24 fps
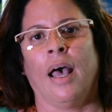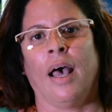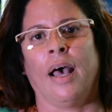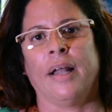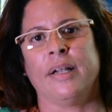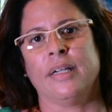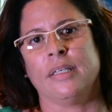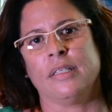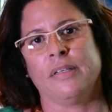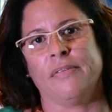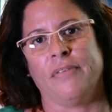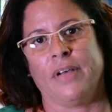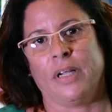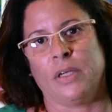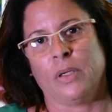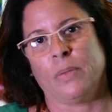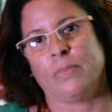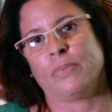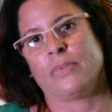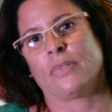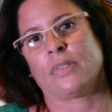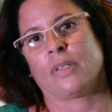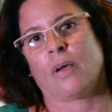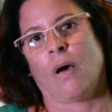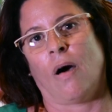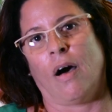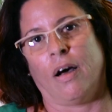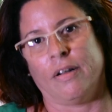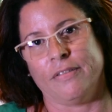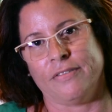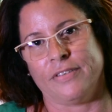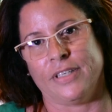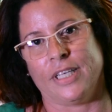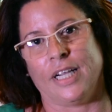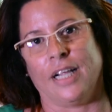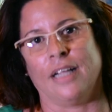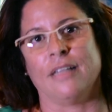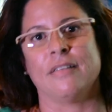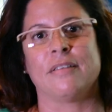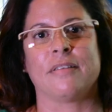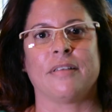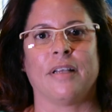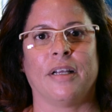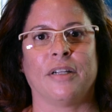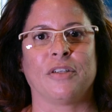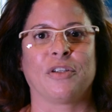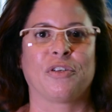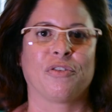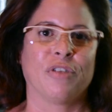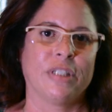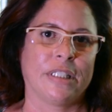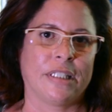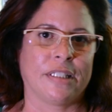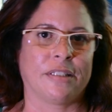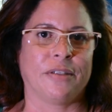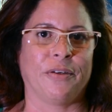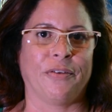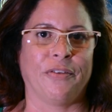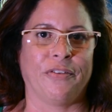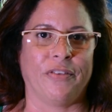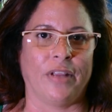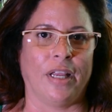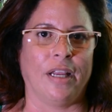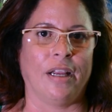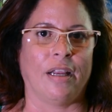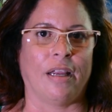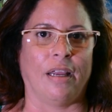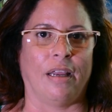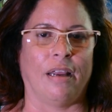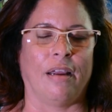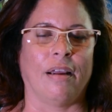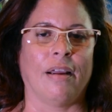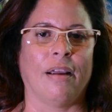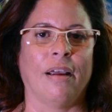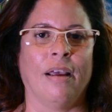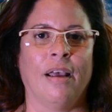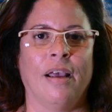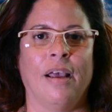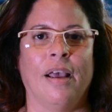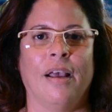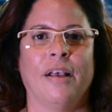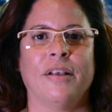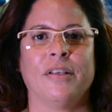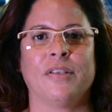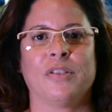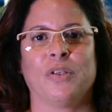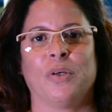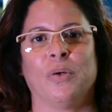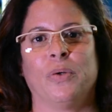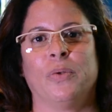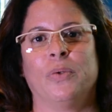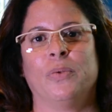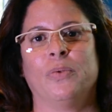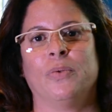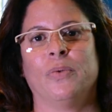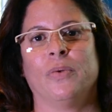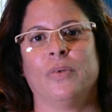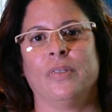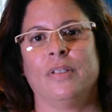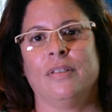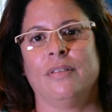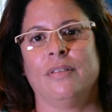and it develops confidence and critical thinking. So